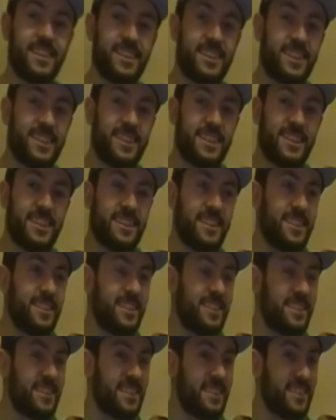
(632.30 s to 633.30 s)
that's good
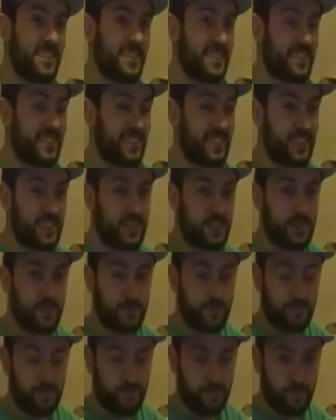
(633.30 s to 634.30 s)
shit, dude.
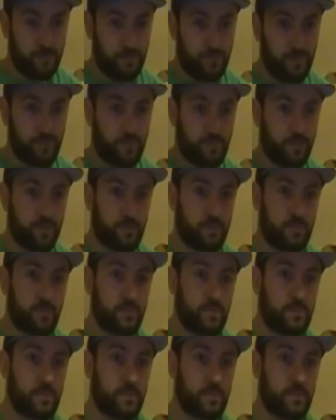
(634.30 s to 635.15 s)
That's some good shit.